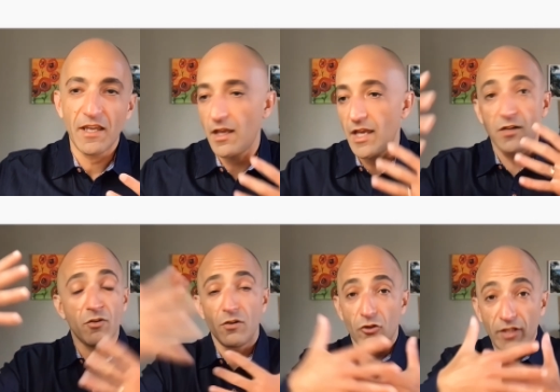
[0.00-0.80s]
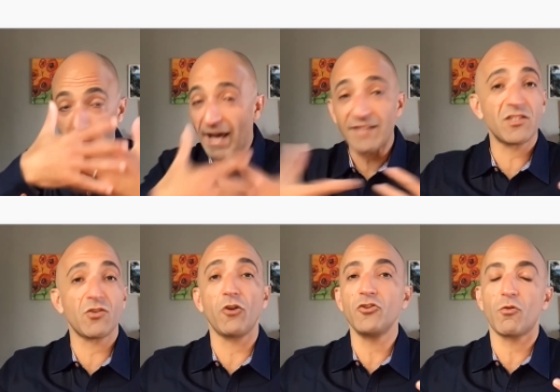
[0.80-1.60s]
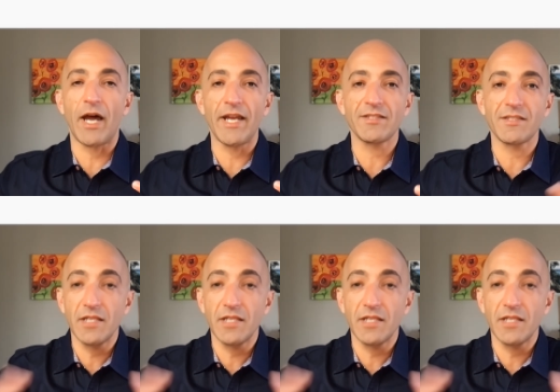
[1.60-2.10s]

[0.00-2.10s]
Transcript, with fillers: and you know that passes on your rights.